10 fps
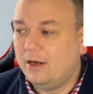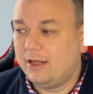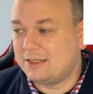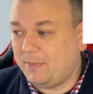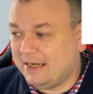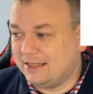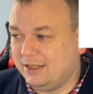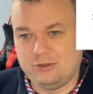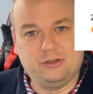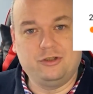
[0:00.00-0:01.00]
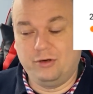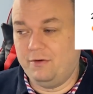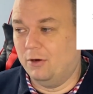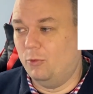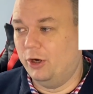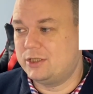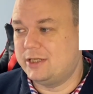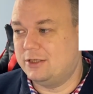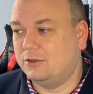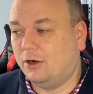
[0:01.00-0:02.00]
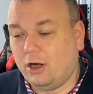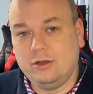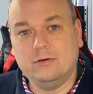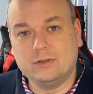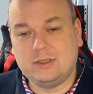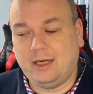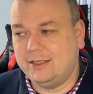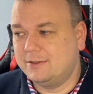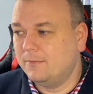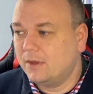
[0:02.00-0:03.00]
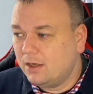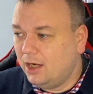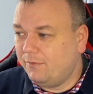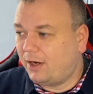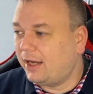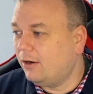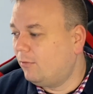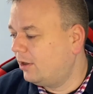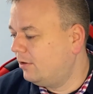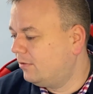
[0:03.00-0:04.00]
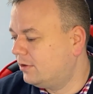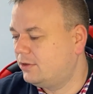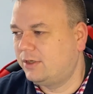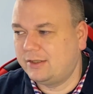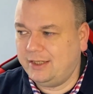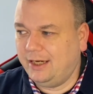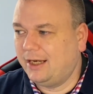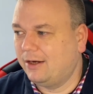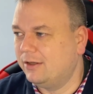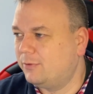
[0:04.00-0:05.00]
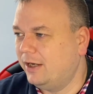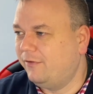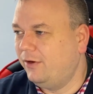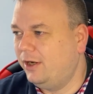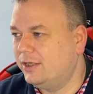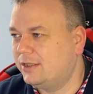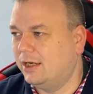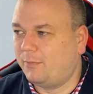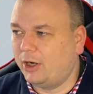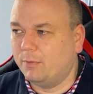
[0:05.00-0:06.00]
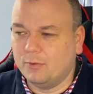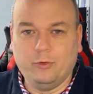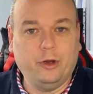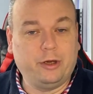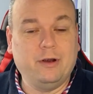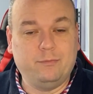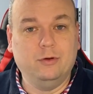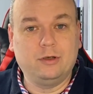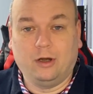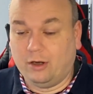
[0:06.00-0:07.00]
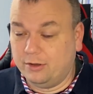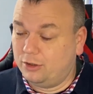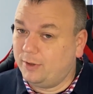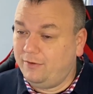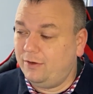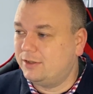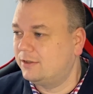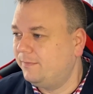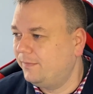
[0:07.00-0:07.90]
That's basically just to show you've got work scheduled on those days. If you click on one of those, so say you click on the 21st, it'll bring up the work you have booked on the 21st.